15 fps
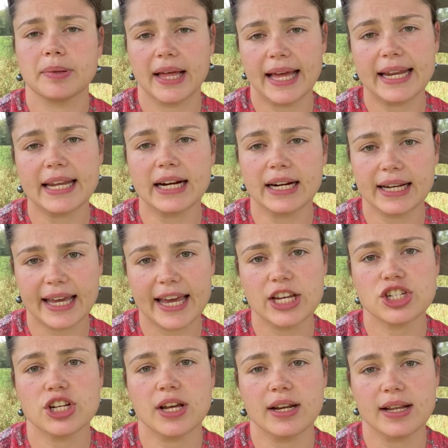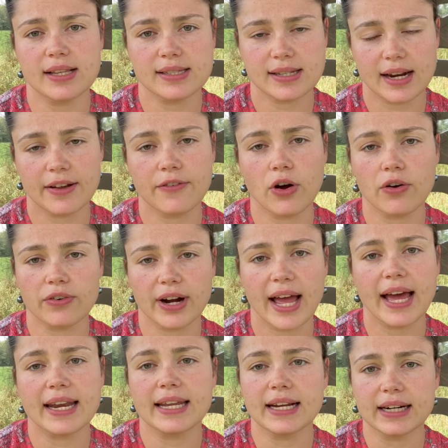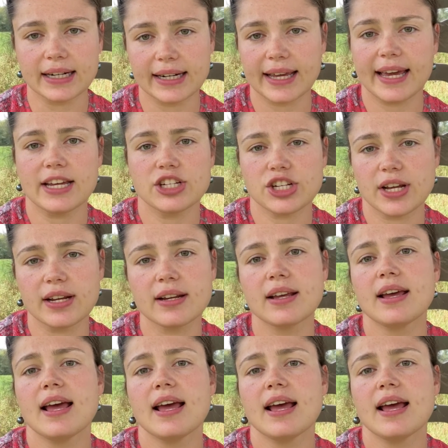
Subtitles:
plant irrigation instead of overhead irrigation.